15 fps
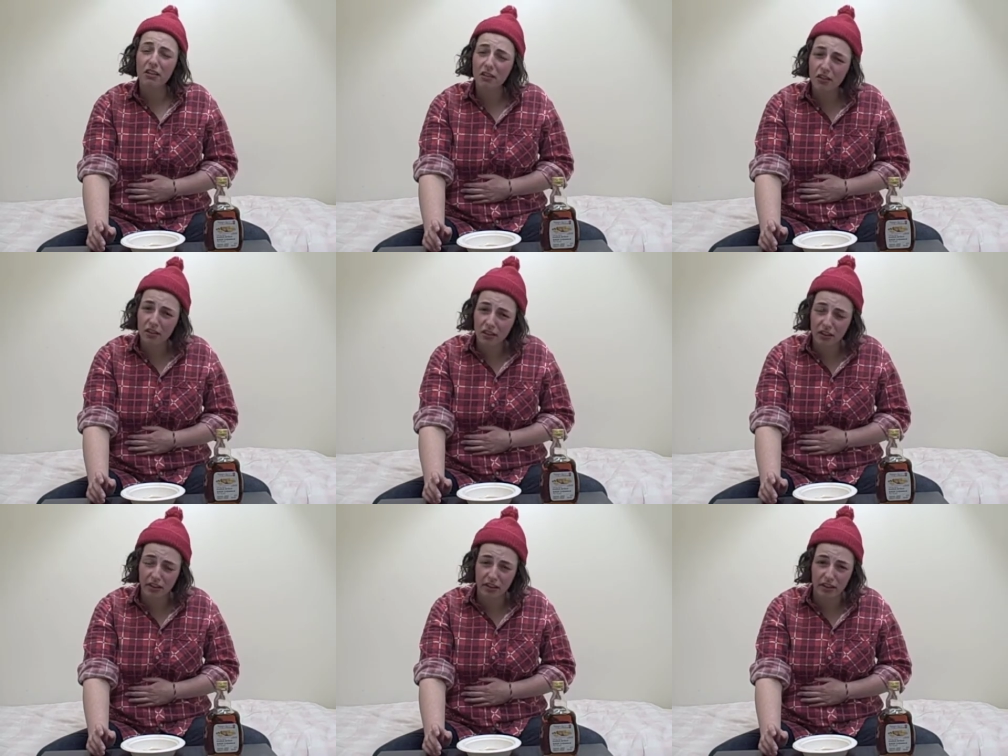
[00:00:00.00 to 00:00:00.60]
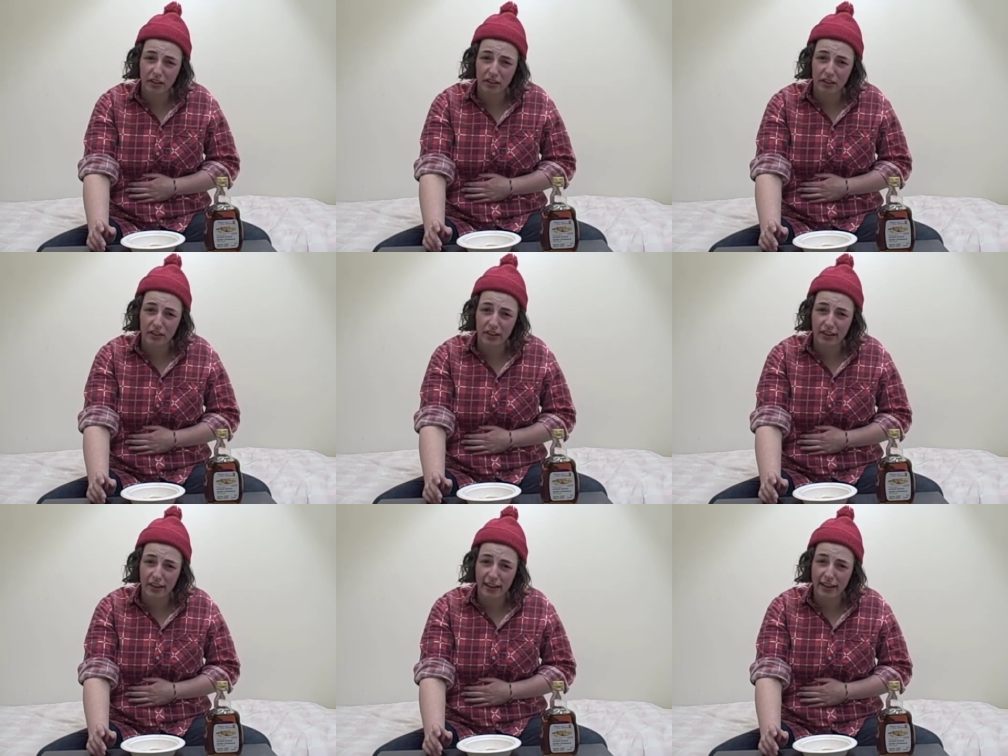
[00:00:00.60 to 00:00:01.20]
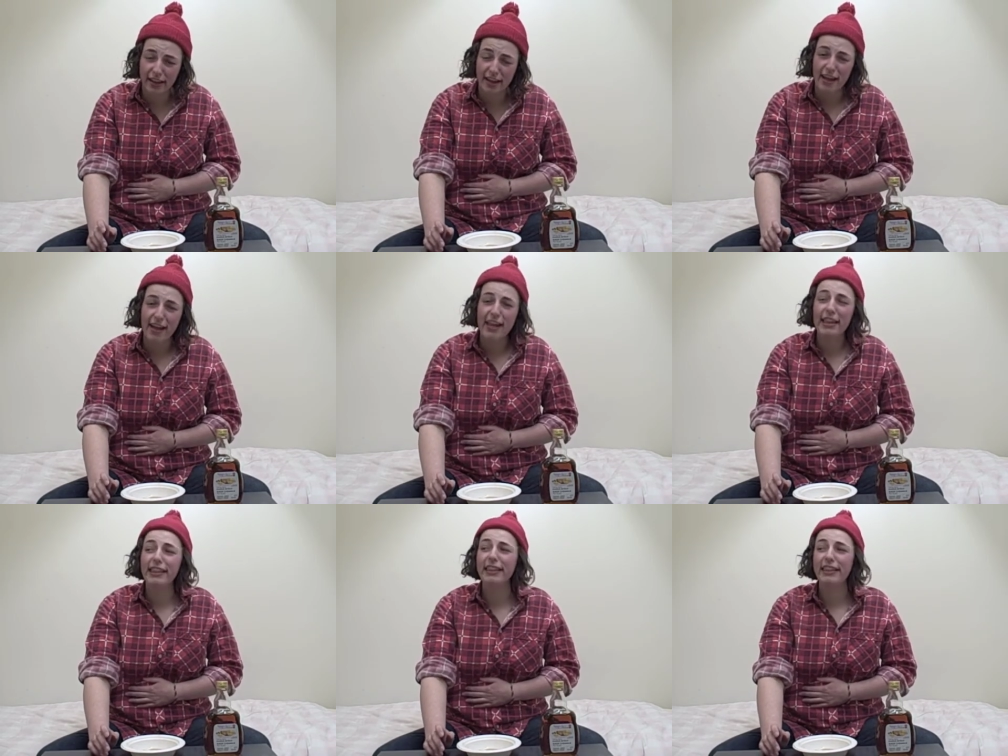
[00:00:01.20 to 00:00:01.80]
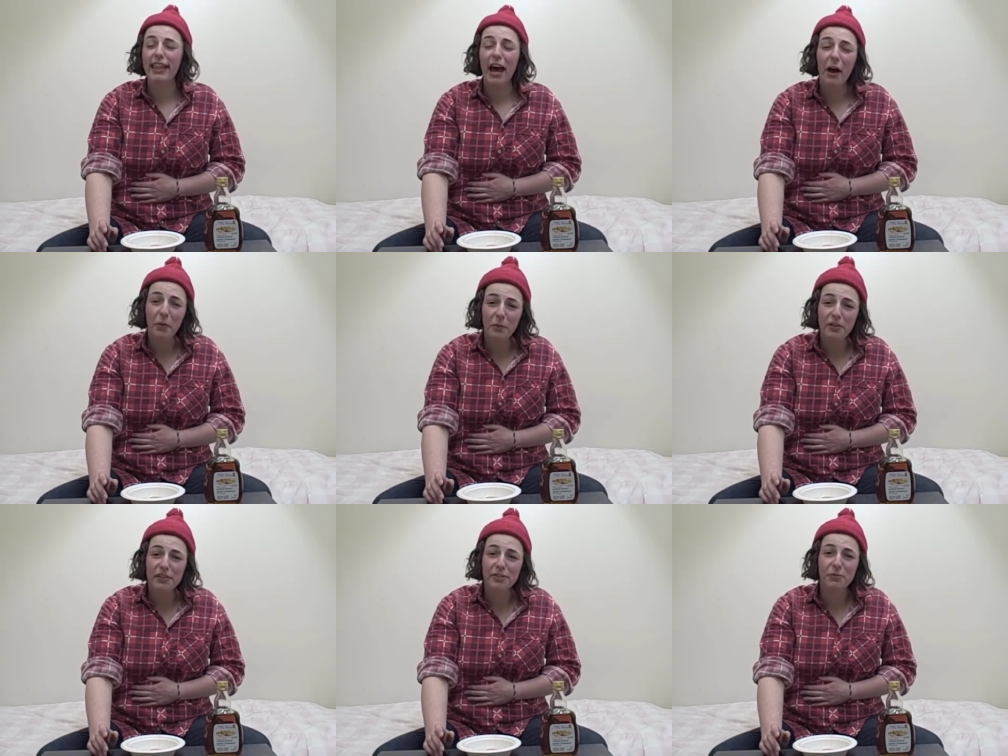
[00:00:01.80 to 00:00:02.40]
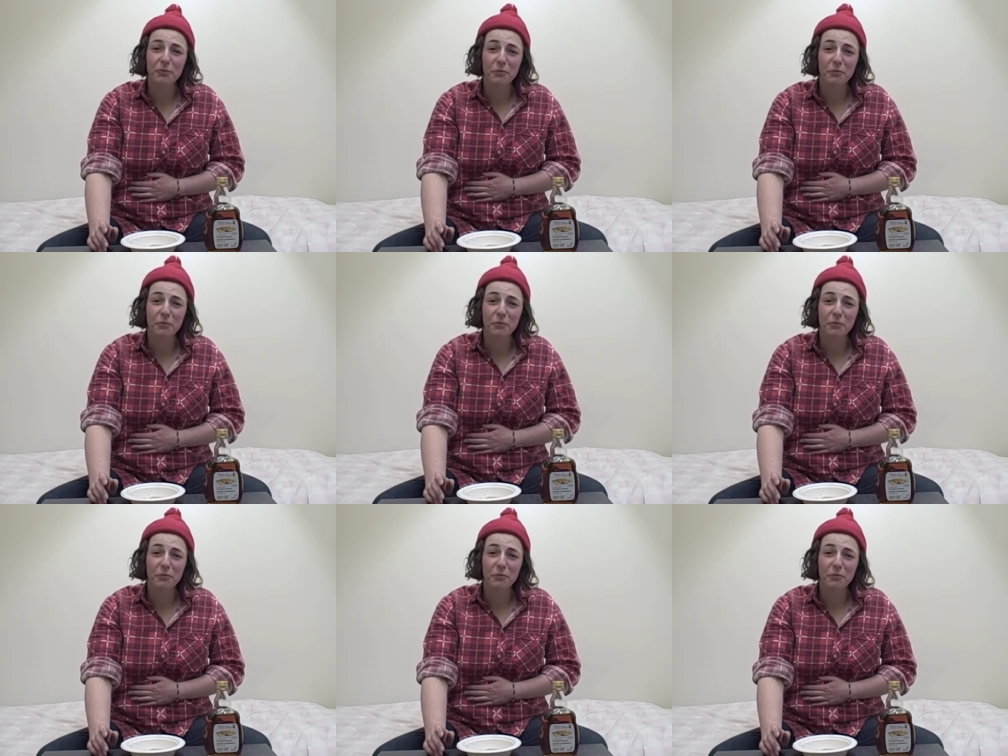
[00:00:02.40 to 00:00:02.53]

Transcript: Ugh. That was